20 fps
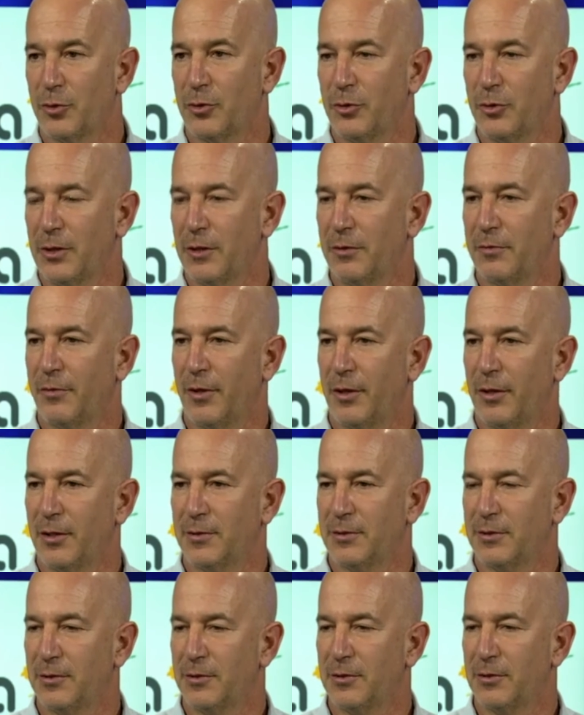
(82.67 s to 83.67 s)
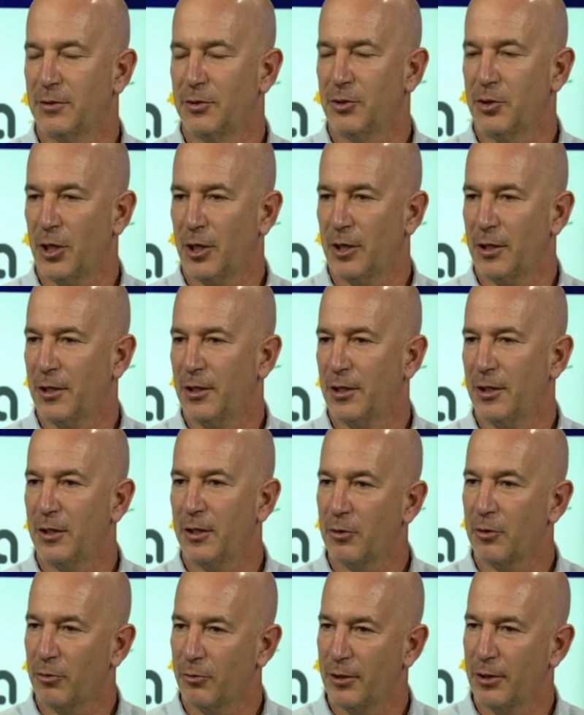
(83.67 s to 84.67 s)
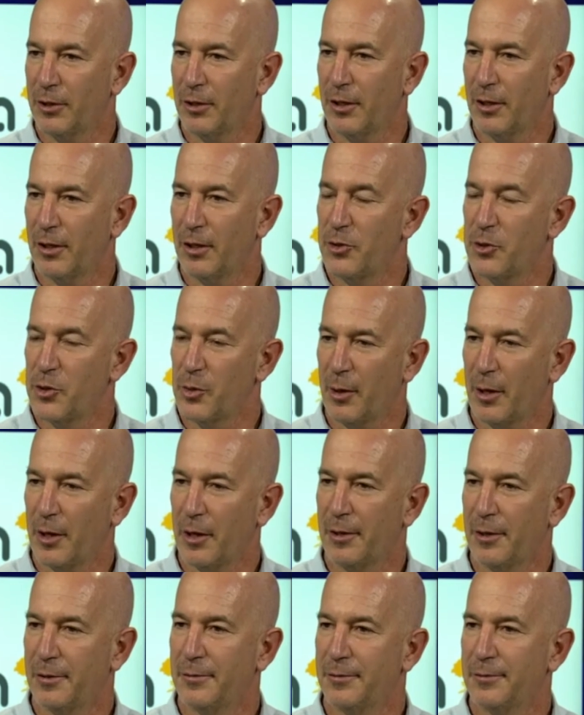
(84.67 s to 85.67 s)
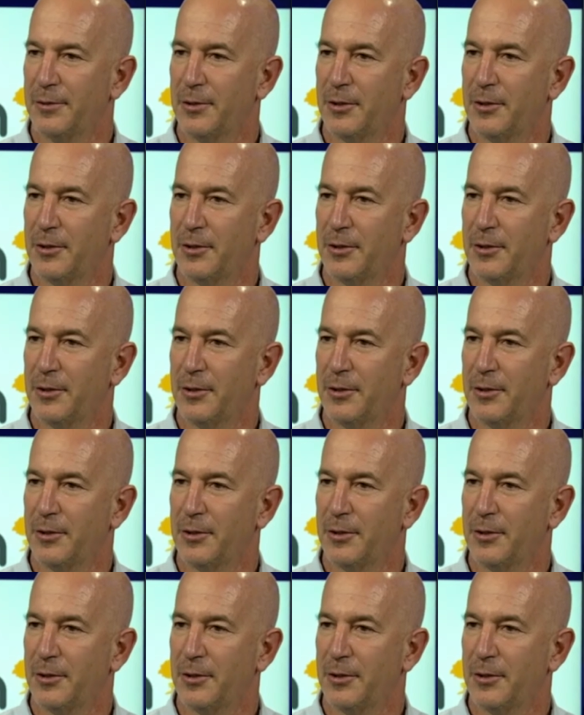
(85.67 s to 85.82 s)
so you can find us in China, in Korea, in Japan,